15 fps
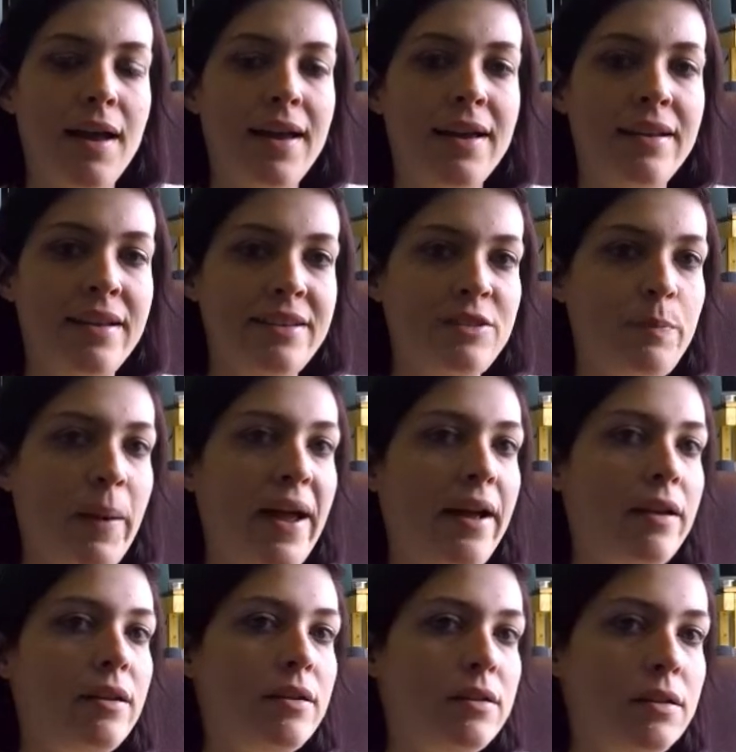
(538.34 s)
And it's
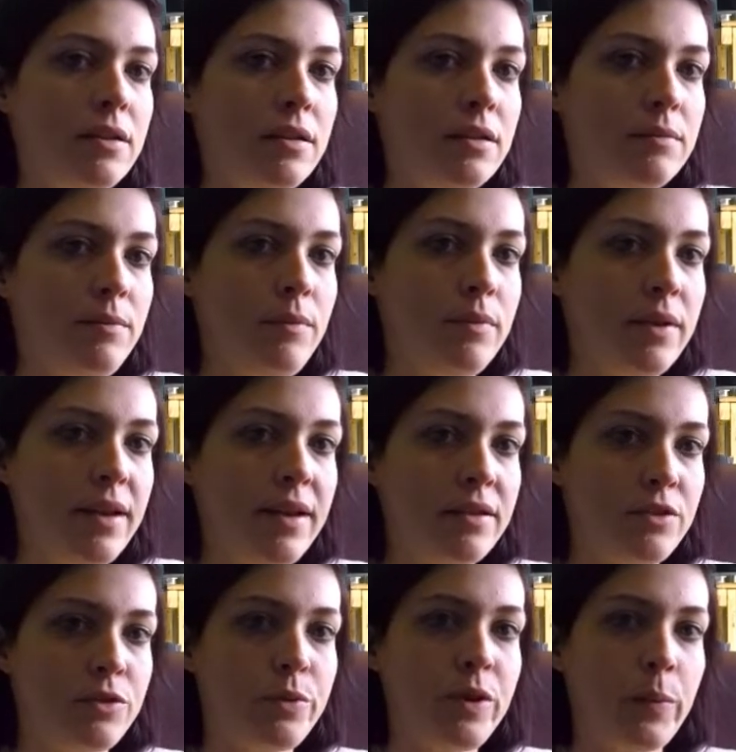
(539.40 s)
bad.
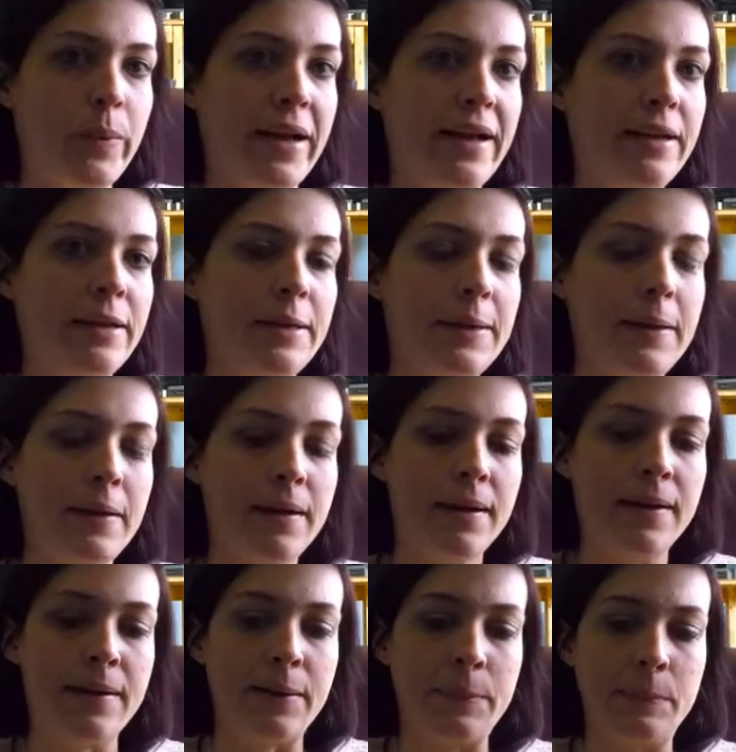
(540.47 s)
It's real bad.
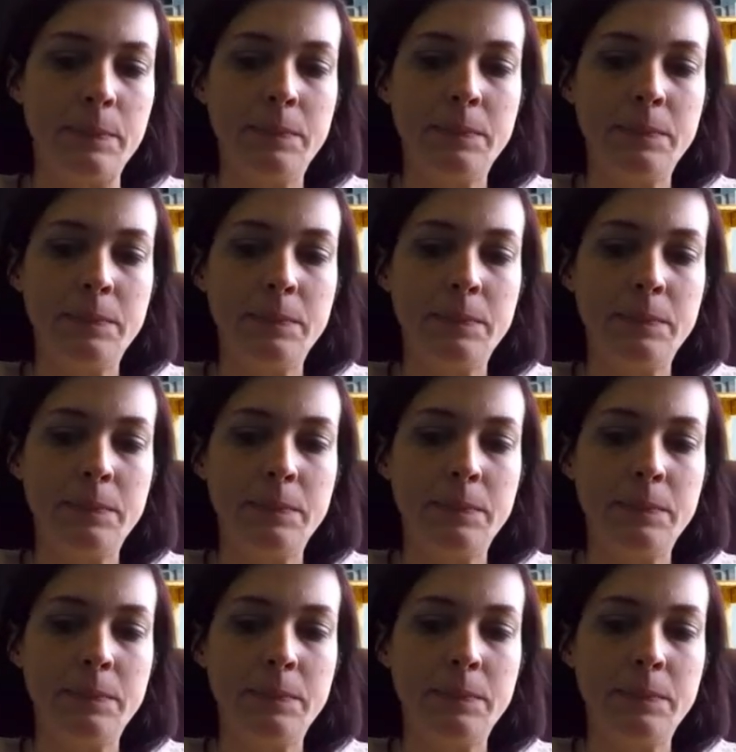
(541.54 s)
I